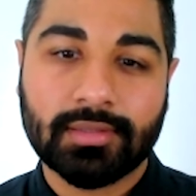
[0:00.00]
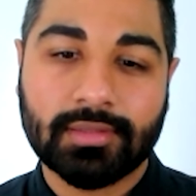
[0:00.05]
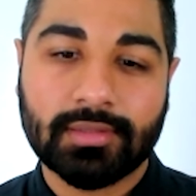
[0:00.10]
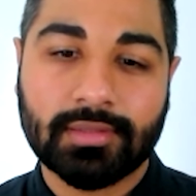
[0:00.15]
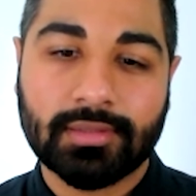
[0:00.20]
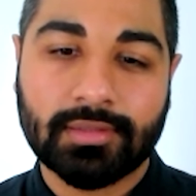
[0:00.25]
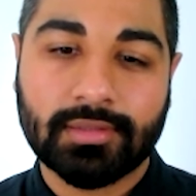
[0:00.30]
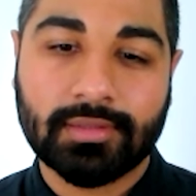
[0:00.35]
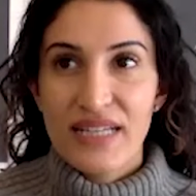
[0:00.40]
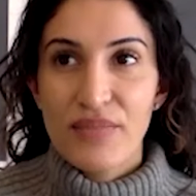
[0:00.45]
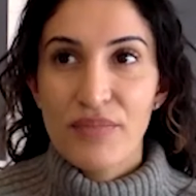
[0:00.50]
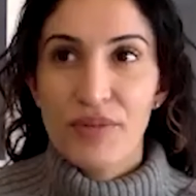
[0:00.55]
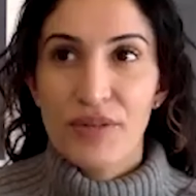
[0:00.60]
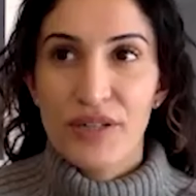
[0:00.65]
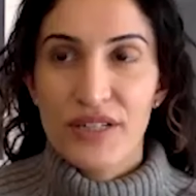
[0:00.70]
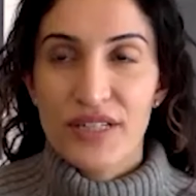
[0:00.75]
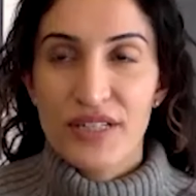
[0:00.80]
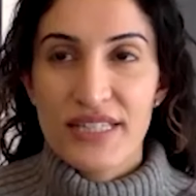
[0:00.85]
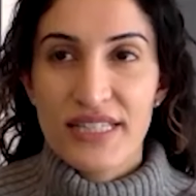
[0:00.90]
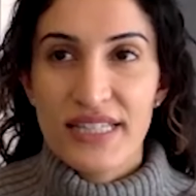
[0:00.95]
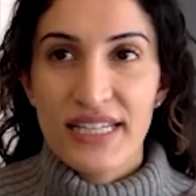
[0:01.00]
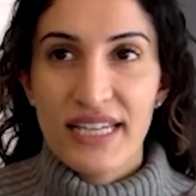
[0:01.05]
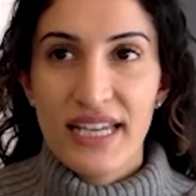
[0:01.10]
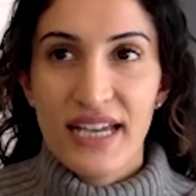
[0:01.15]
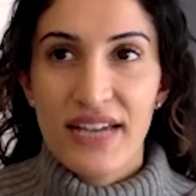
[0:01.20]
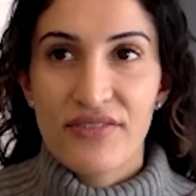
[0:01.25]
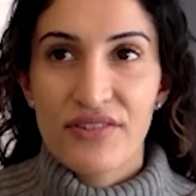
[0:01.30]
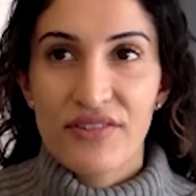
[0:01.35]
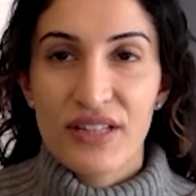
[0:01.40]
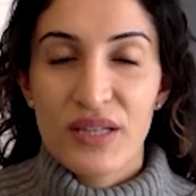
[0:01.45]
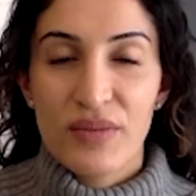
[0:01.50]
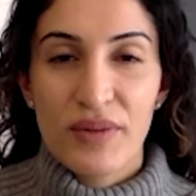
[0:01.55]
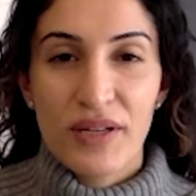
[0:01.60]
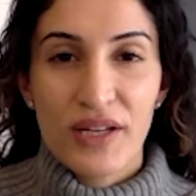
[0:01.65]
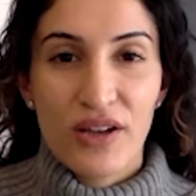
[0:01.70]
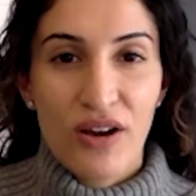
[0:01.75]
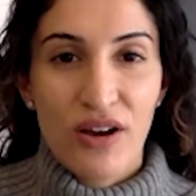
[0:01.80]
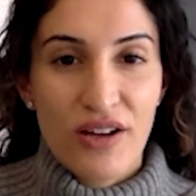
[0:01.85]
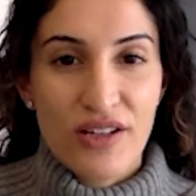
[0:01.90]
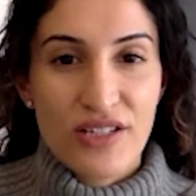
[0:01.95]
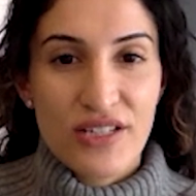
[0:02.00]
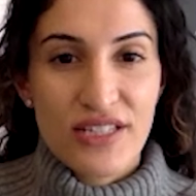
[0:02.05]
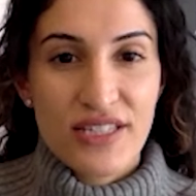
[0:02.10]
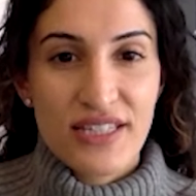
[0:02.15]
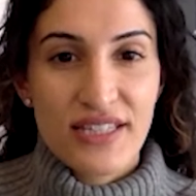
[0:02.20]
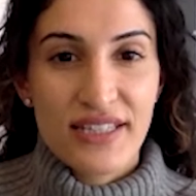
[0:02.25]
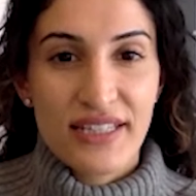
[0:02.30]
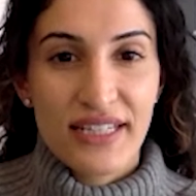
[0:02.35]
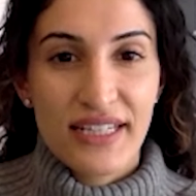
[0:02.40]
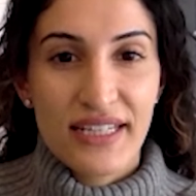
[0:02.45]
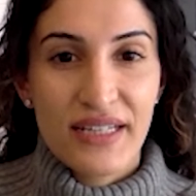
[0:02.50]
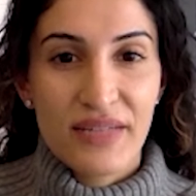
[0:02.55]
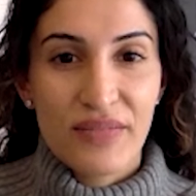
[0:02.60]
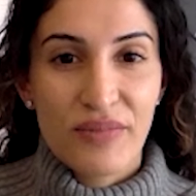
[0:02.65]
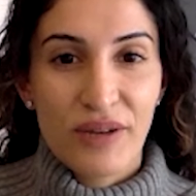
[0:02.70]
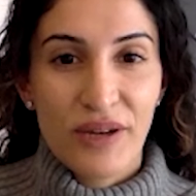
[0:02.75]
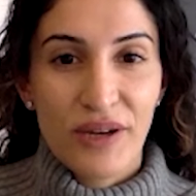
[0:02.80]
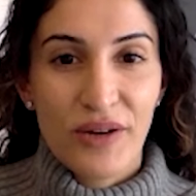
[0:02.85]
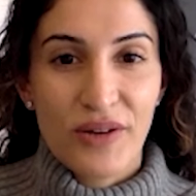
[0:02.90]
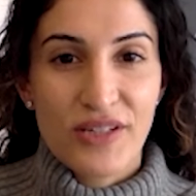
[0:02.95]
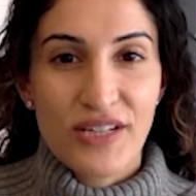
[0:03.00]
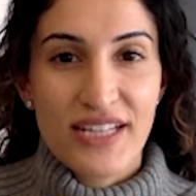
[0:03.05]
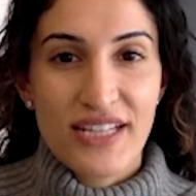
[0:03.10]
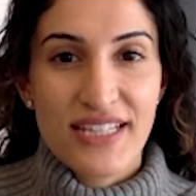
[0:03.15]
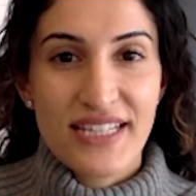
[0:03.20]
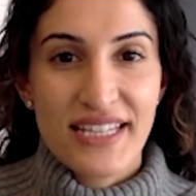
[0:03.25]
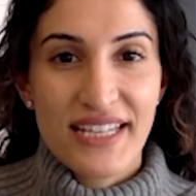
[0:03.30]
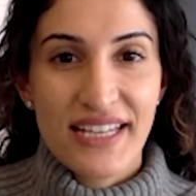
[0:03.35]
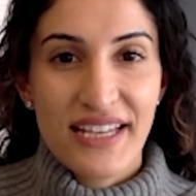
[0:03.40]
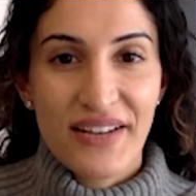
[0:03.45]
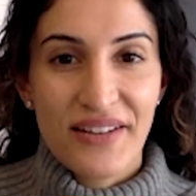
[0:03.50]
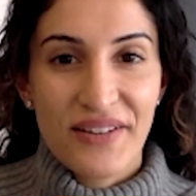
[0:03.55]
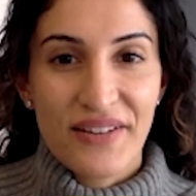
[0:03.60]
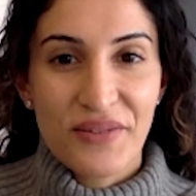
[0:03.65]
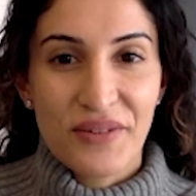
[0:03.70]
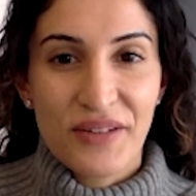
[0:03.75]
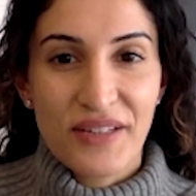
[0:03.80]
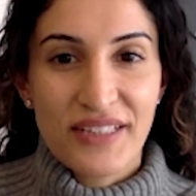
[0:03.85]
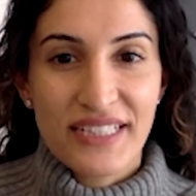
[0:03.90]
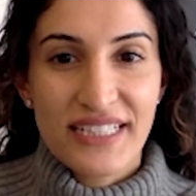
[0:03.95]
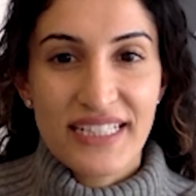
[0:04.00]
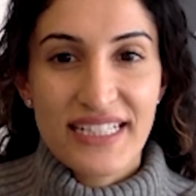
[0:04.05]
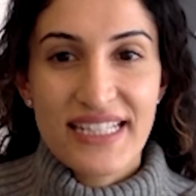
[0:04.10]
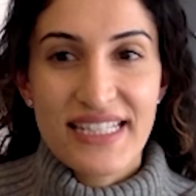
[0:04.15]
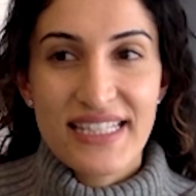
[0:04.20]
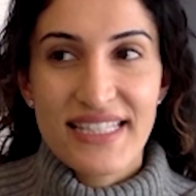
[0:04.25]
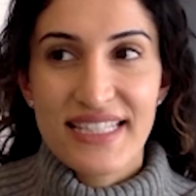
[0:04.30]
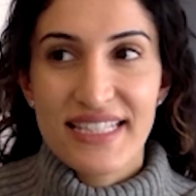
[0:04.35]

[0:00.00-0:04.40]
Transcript: I'd say personally, I've really been consciously prioritizing health and wellness,